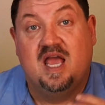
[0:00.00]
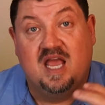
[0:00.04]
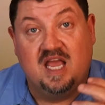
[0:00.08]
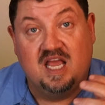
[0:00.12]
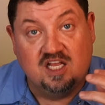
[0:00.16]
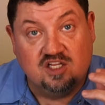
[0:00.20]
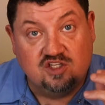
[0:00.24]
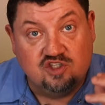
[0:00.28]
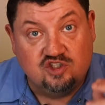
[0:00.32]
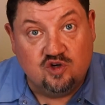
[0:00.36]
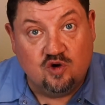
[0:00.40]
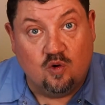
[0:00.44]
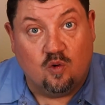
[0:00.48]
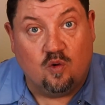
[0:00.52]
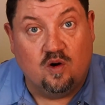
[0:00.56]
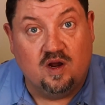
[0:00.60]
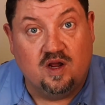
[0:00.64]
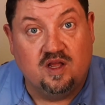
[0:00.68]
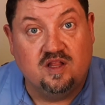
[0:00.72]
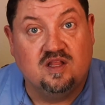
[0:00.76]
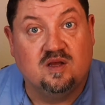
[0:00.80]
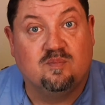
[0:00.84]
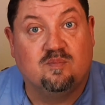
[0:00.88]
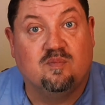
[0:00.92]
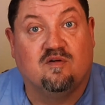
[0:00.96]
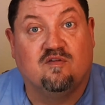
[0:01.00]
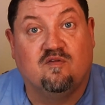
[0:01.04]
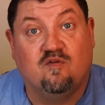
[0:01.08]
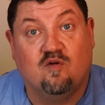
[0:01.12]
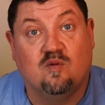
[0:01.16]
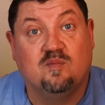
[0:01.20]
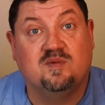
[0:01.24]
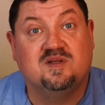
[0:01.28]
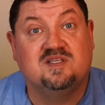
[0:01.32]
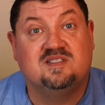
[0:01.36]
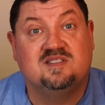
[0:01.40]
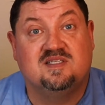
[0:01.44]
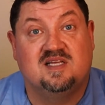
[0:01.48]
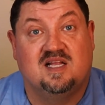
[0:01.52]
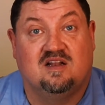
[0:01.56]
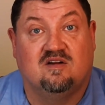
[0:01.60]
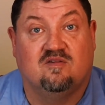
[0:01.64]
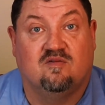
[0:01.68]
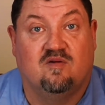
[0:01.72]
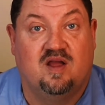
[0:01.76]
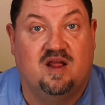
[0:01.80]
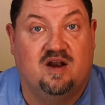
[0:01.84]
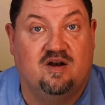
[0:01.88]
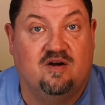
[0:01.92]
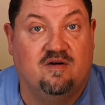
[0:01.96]
enjoy the Performance
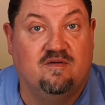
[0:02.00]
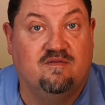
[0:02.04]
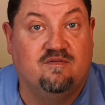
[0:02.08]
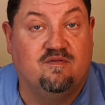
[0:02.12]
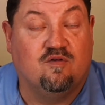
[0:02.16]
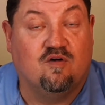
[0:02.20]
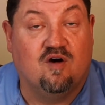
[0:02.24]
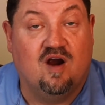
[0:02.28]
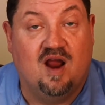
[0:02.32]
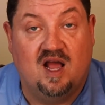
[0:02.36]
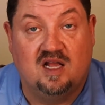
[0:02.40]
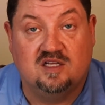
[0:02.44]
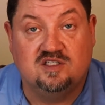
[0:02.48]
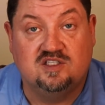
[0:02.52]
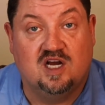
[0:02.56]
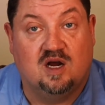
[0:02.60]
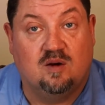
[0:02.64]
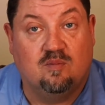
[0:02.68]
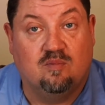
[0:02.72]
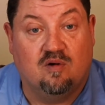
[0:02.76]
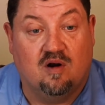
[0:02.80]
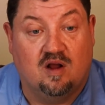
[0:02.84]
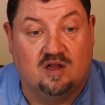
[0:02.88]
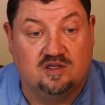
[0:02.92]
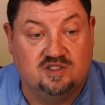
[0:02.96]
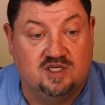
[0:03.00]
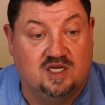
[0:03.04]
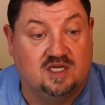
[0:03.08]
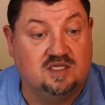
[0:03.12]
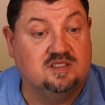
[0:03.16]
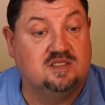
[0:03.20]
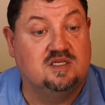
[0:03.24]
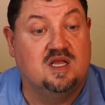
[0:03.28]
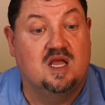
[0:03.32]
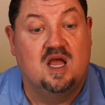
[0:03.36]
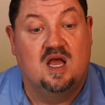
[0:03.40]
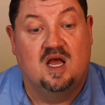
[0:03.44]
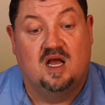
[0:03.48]
Accelerator for Agile projects.